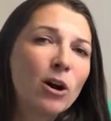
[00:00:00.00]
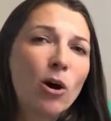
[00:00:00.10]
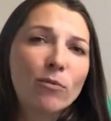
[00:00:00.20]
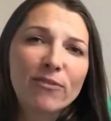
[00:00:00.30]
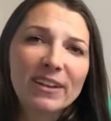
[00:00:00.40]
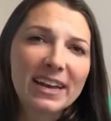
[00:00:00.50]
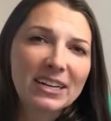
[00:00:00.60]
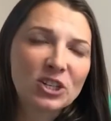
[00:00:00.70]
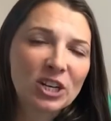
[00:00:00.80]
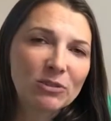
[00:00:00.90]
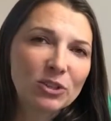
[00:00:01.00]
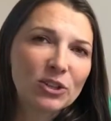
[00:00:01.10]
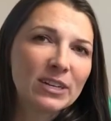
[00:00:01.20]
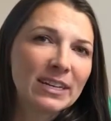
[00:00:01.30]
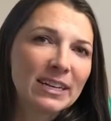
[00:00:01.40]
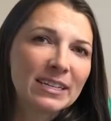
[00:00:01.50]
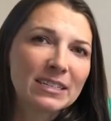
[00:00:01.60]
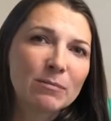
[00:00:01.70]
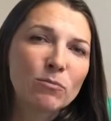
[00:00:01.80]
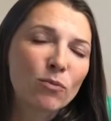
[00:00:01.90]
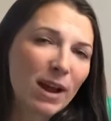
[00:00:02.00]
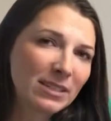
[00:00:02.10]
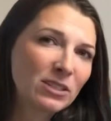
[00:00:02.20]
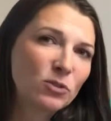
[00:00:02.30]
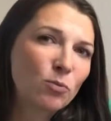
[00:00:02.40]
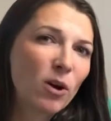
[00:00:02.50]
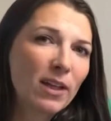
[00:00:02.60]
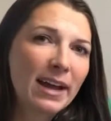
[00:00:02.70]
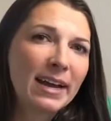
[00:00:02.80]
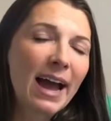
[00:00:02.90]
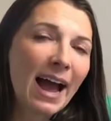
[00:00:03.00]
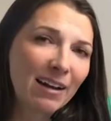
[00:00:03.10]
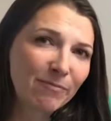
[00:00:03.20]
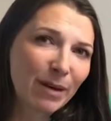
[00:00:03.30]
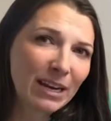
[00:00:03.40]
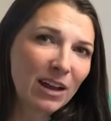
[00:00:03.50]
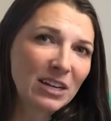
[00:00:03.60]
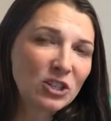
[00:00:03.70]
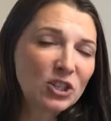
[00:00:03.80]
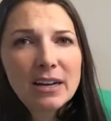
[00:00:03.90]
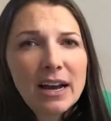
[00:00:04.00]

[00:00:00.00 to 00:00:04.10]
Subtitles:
hopefully at a shelter, and getting some rest while I have my lunch.